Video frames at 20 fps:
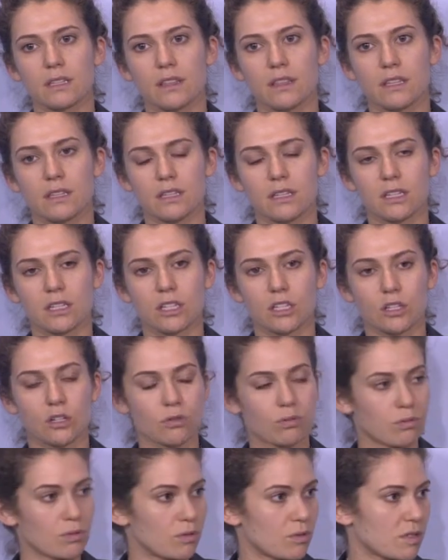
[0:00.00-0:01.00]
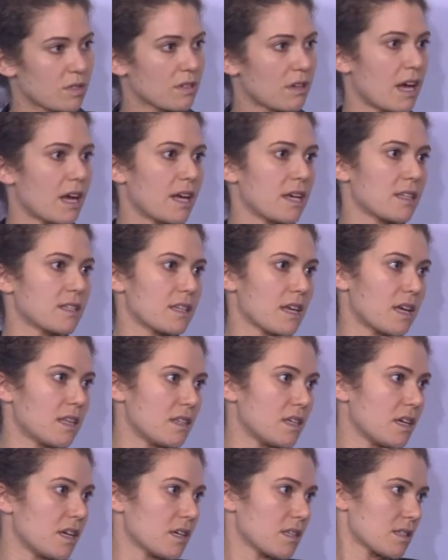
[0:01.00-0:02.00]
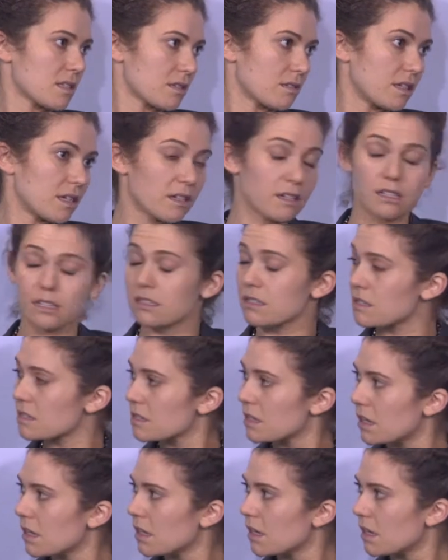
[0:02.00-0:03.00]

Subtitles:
the cruise lines, and the ancillaries.